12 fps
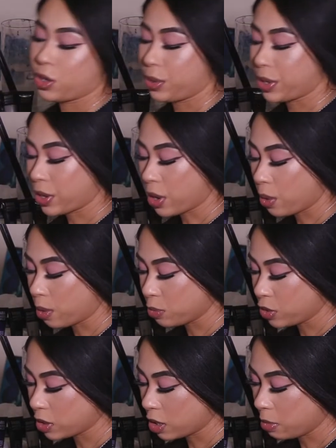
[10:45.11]
You already know
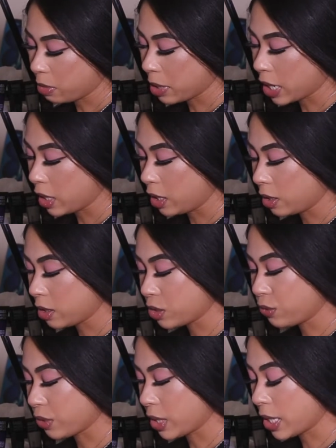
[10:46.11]
I'm just gonna be painting
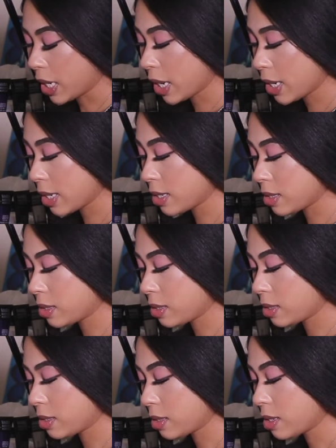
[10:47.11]
this for
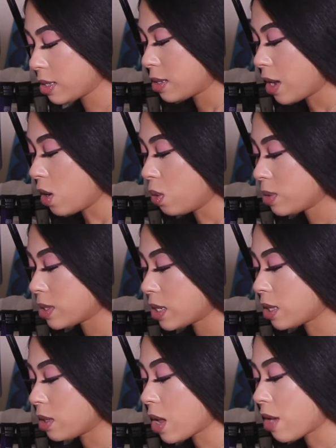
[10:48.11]
days. I always
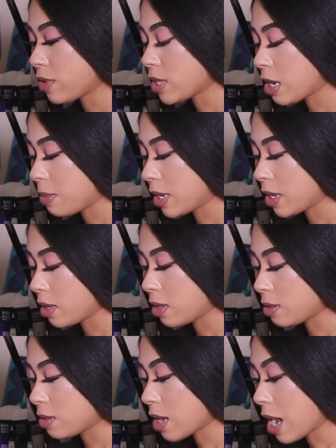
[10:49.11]
get, every time I
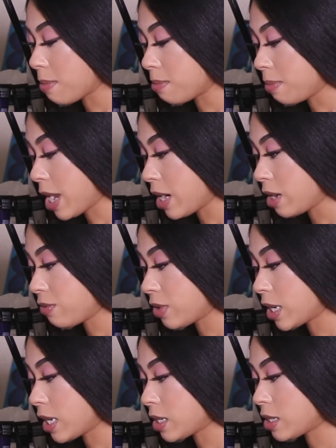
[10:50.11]
get, I'm painting for
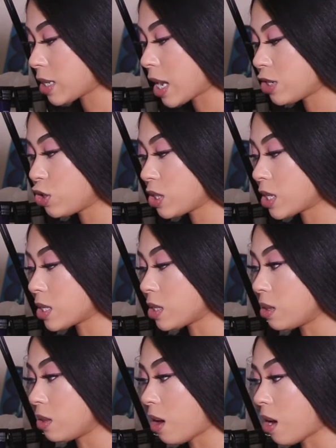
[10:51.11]
days, I just get
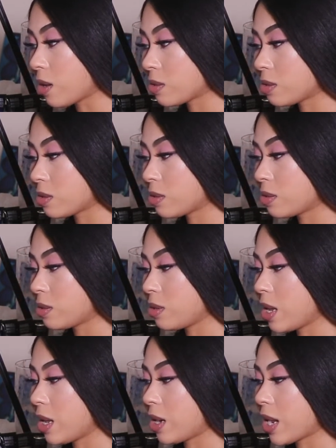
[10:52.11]
lost
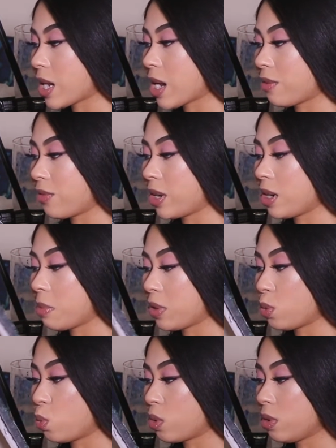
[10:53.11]
and I kind of forget
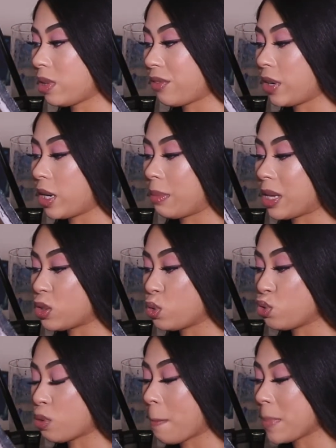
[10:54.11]
about the world. I forget about
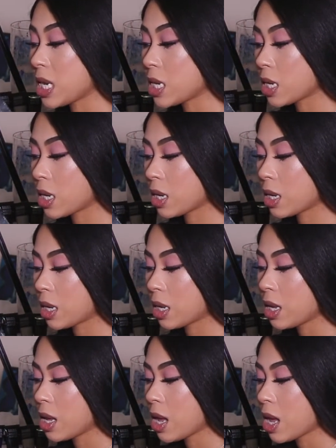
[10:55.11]
social
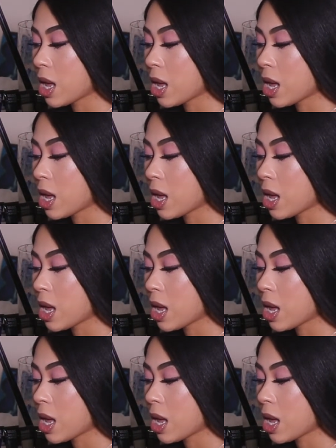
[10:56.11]
media.